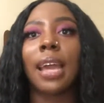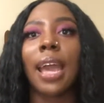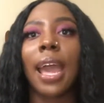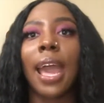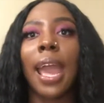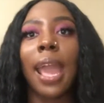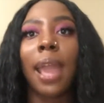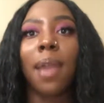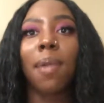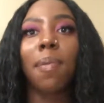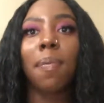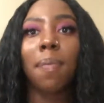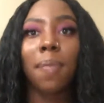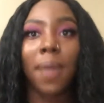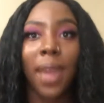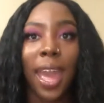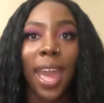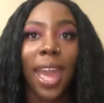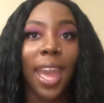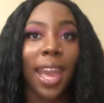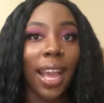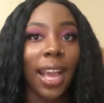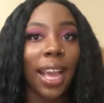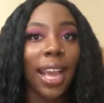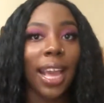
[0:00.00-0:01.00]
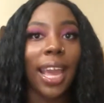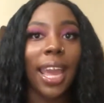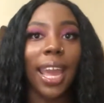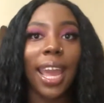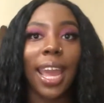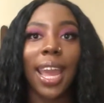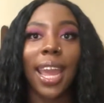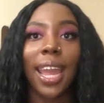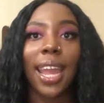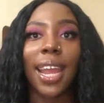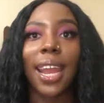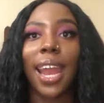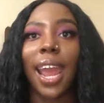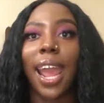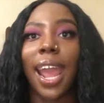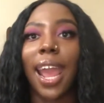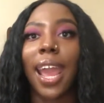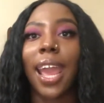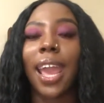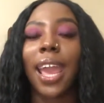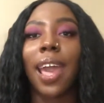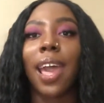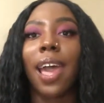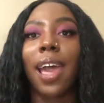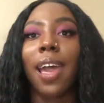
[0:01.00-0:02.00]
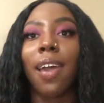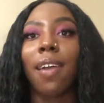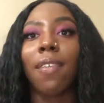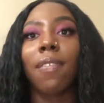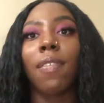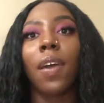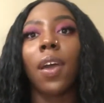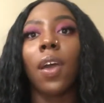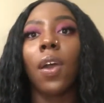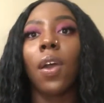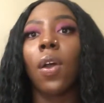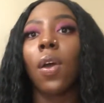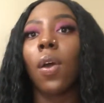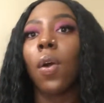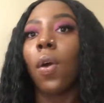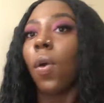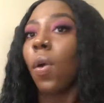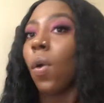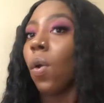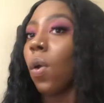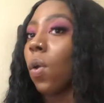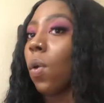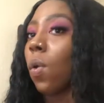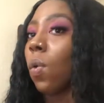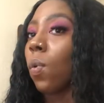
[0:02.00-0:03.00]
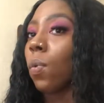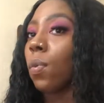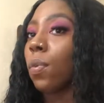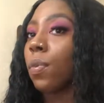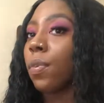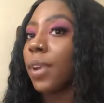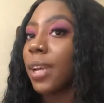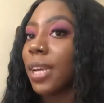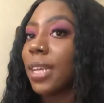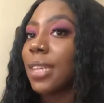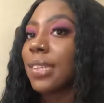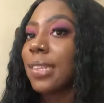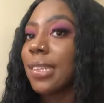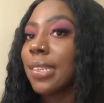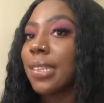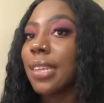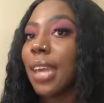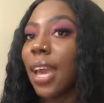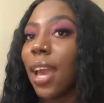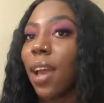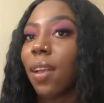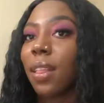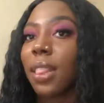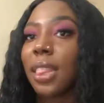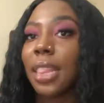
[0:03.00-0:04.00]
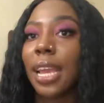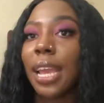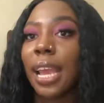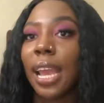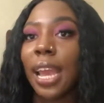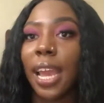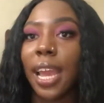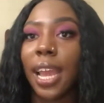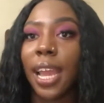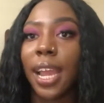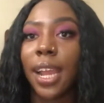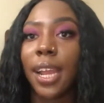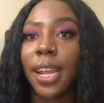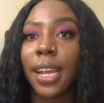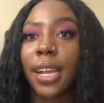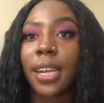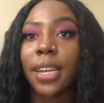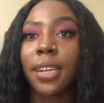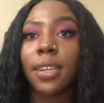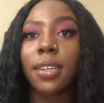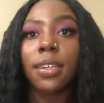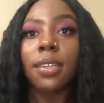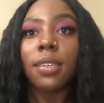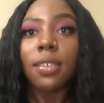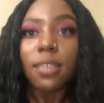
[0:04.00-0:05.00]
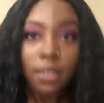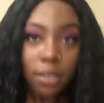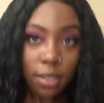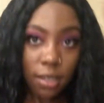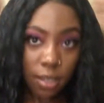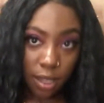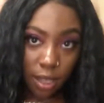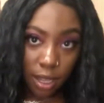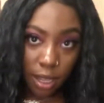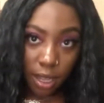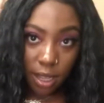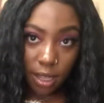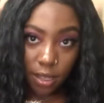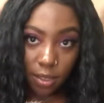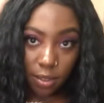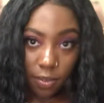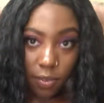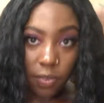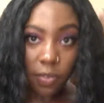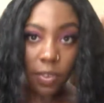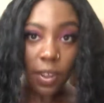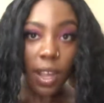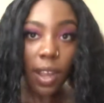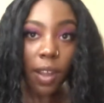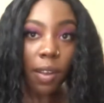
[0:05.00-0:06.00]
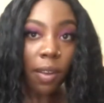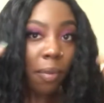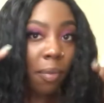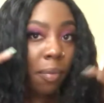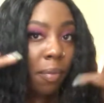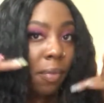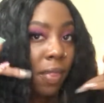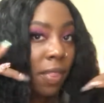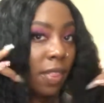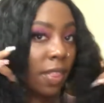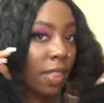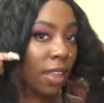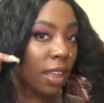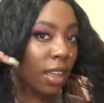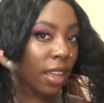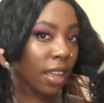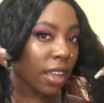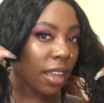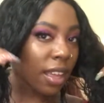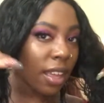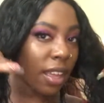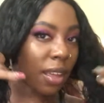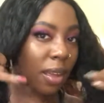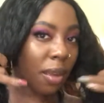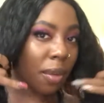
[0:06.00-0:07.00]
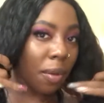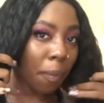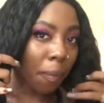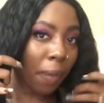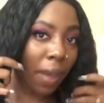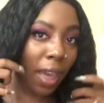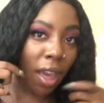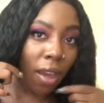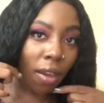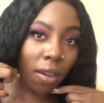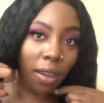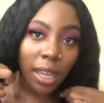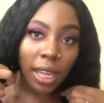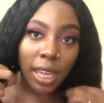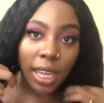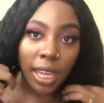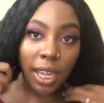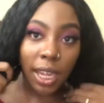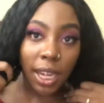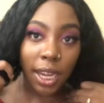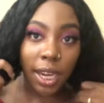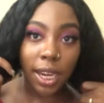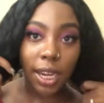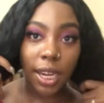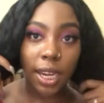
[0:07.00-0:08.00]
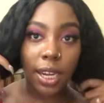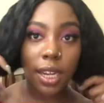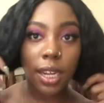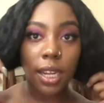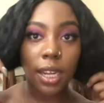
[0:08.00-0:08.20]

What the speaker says: I am back, and I have rinsed out the hair about here.